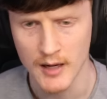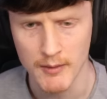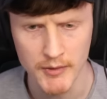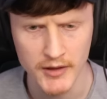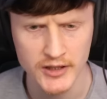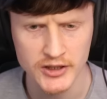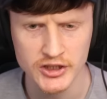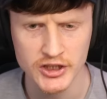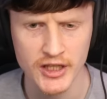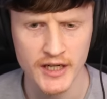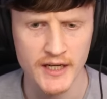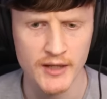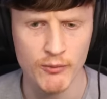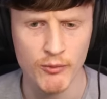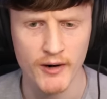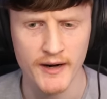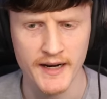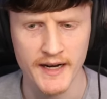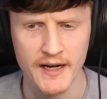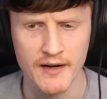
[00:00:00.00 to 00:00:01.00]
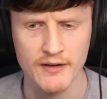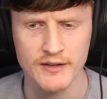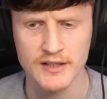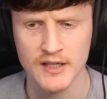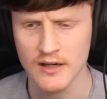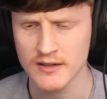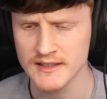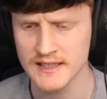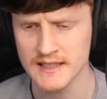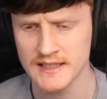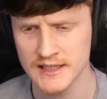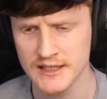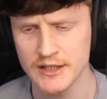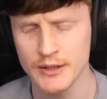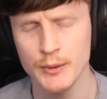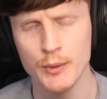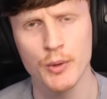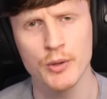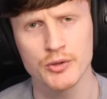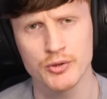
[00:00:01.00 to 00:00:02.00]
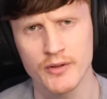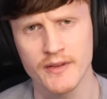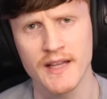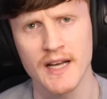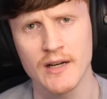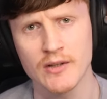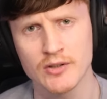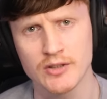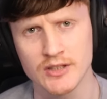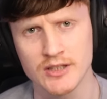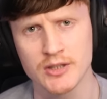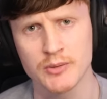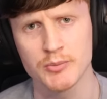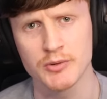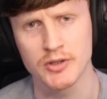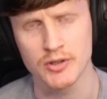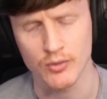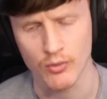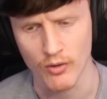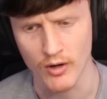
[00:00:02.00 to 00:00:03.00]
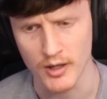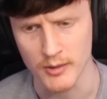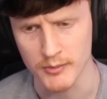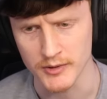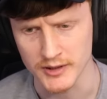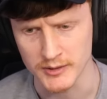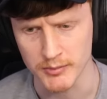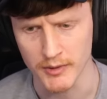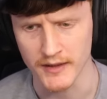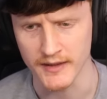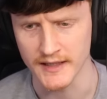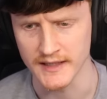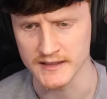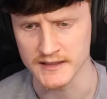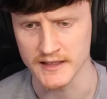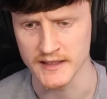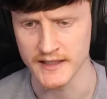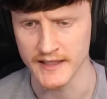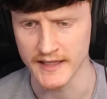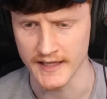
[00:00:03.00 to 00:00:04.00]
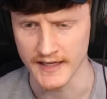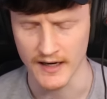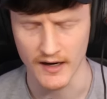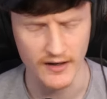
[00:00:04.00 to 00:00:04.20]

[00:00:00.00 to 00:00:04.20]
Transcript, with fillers: I'm on a journey right now, I'll say to 200,000 subscribers by the end of the year.